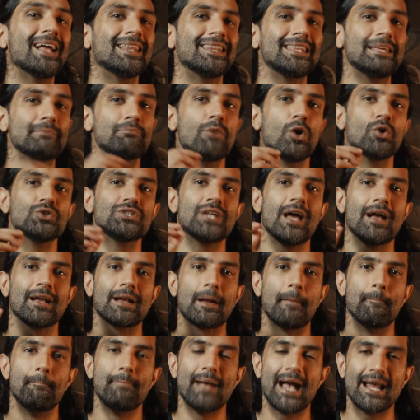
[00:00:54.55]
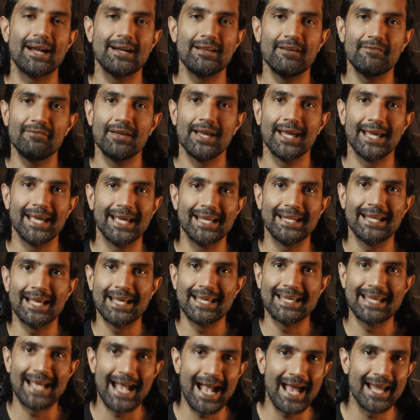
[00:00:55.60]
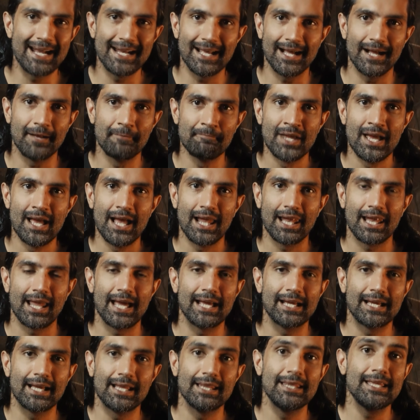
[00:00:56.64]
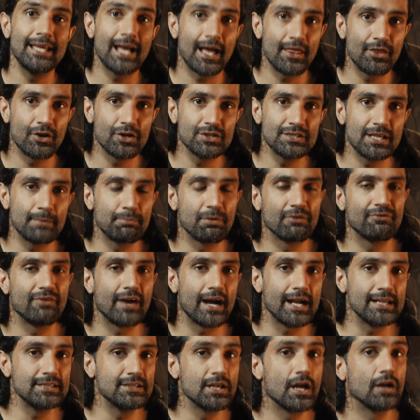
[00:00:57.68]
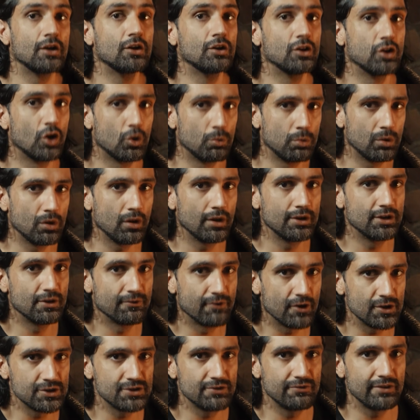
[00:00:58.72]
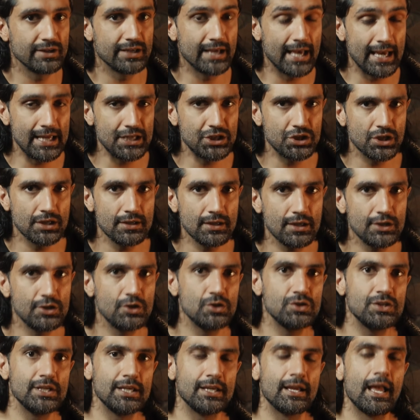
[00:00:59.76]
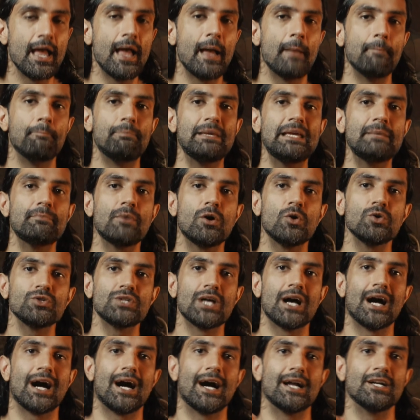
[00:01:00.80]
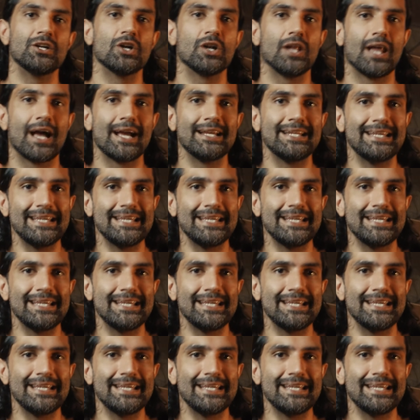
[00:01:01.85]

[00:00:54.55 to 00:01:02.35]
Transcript: the most competitive in Canada. Like the others, it provides global diversification using BMO's underlying